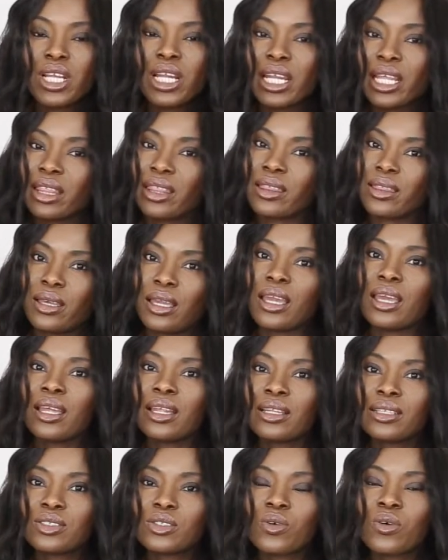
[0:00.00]

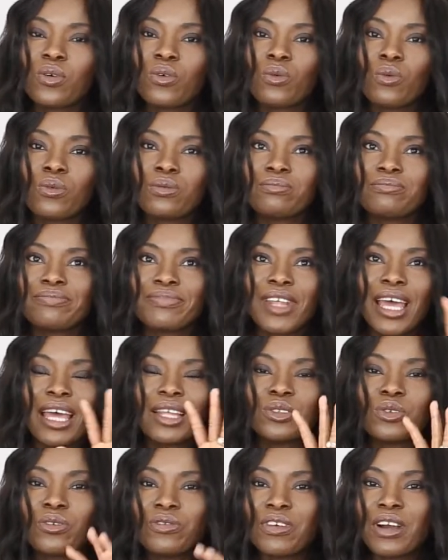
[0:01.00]
thin, so
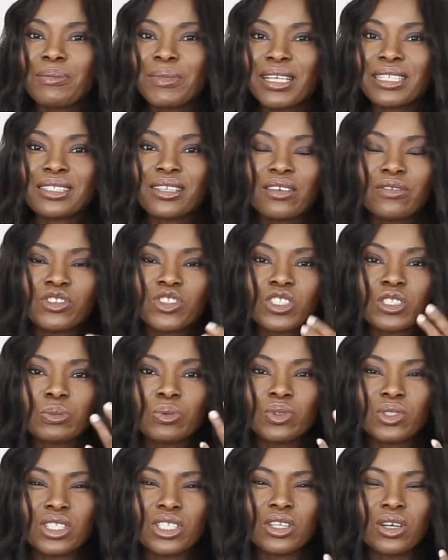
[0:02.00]
I do find myself
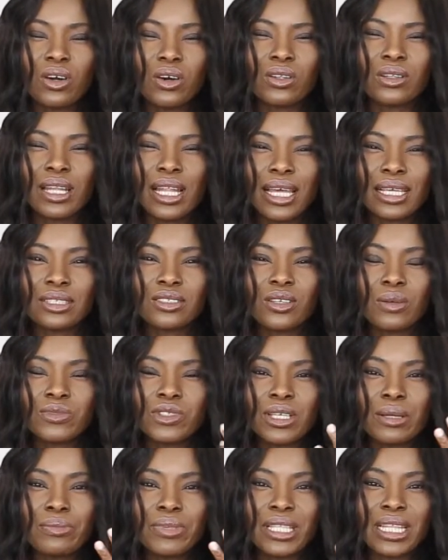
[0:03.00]
just putting on like
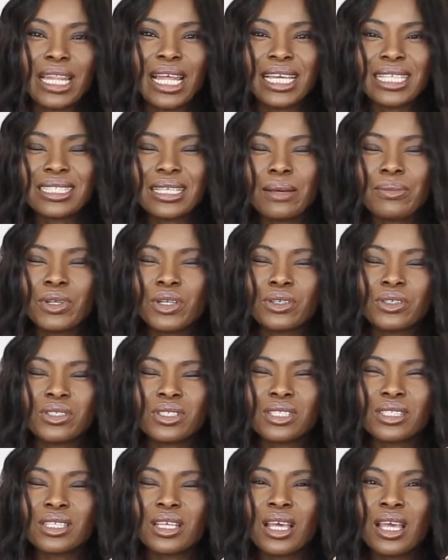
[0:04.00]
something a bit lighter,
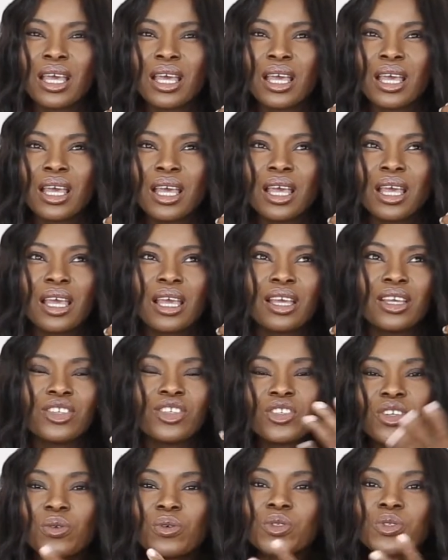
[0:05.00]
because
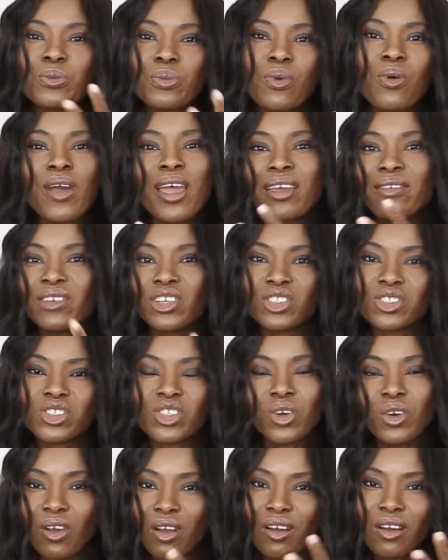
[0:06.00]
you don't want to put heavy
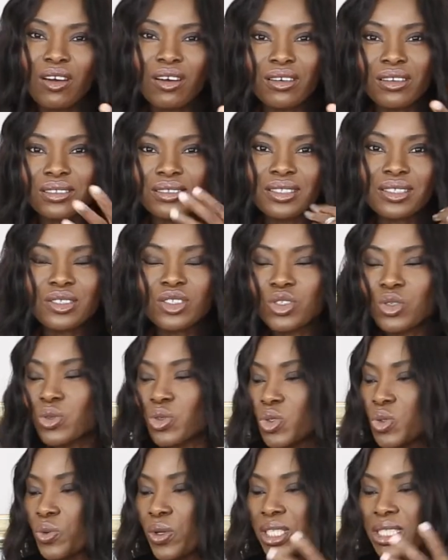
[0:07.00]
chalk on. It's
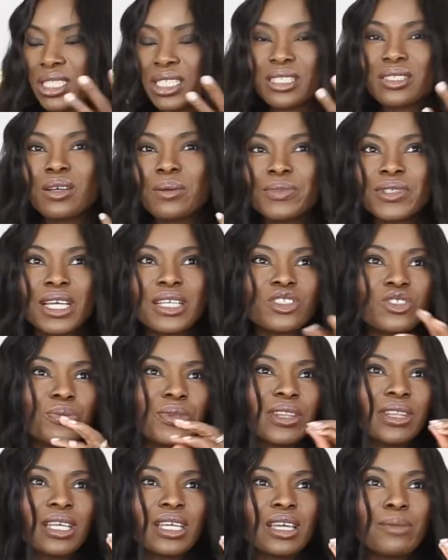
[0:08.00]
too sweaty. Sometimes you'll
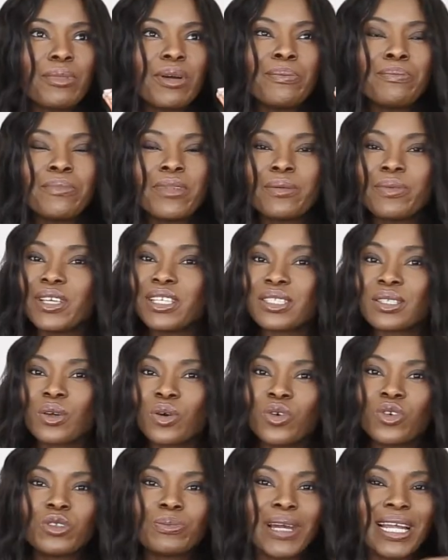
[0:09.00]
be thinking maybe it's
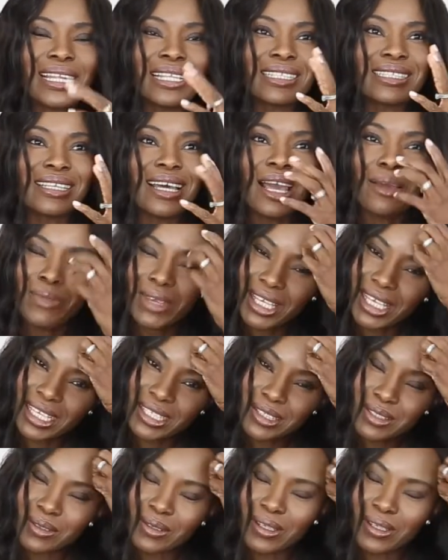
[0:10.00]
cold. By the time it gets to